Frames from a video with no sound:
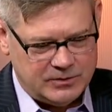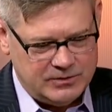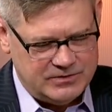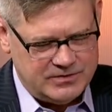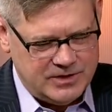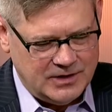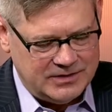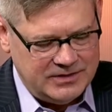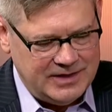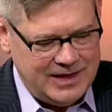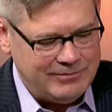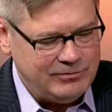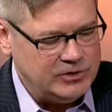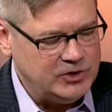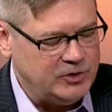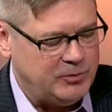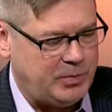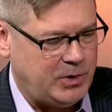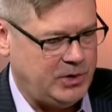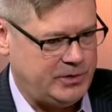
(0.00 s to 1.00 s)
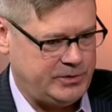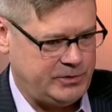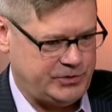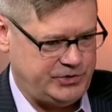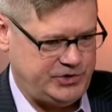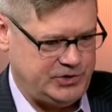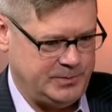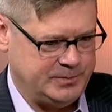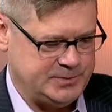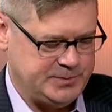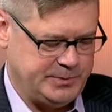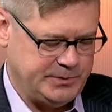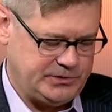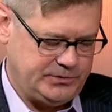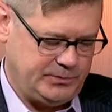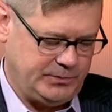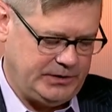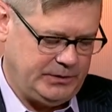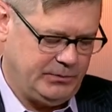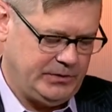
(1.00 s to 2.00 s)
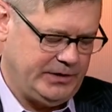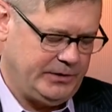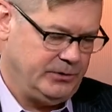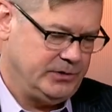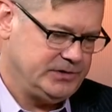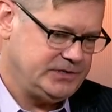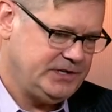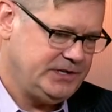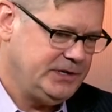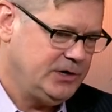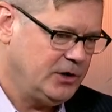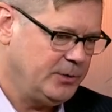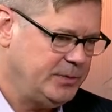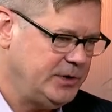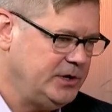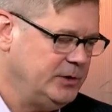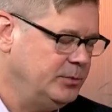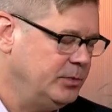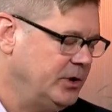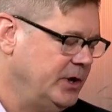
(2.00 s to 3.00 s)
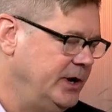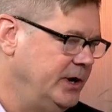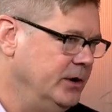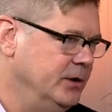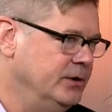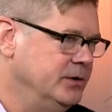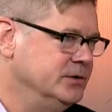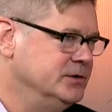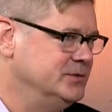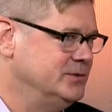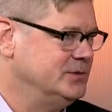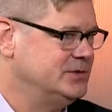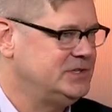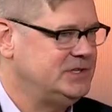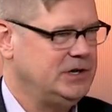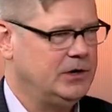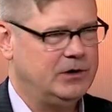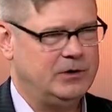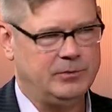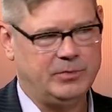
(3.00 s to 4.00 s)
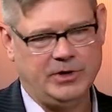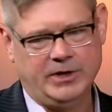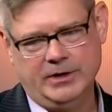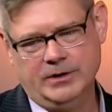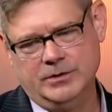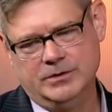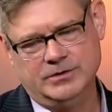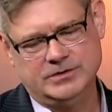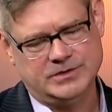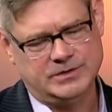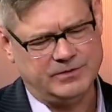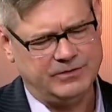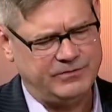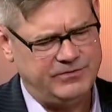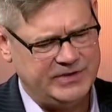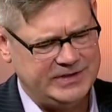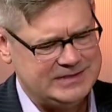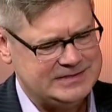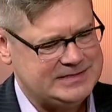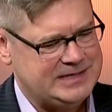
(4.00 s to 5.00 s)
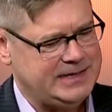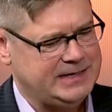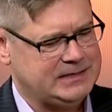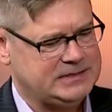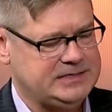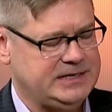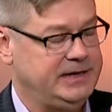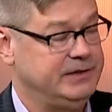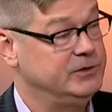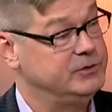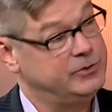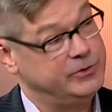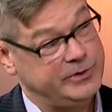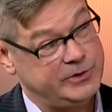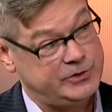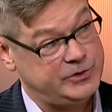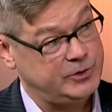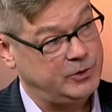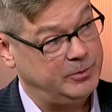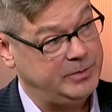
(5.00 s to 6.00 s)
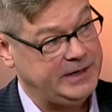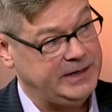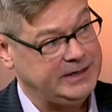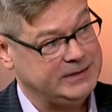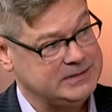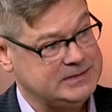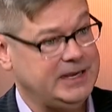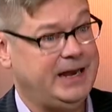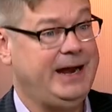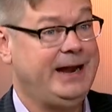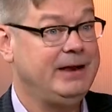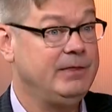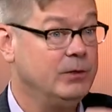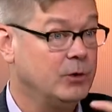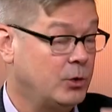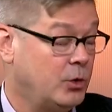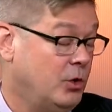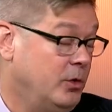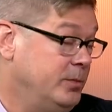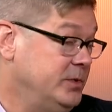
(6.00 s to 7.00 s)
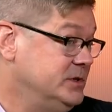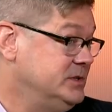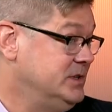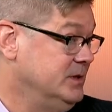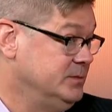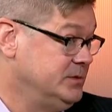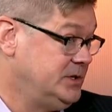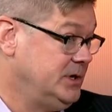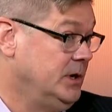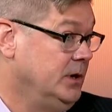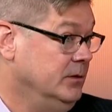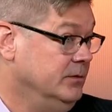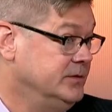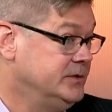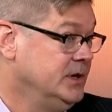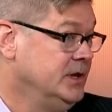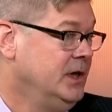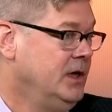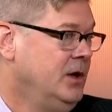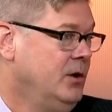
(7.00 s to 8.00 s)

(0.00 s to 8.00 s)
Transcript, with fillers: the level of partnerships between whether it's ERP players or CRM players and the fintechs and the traditional banks and the corporates themselves,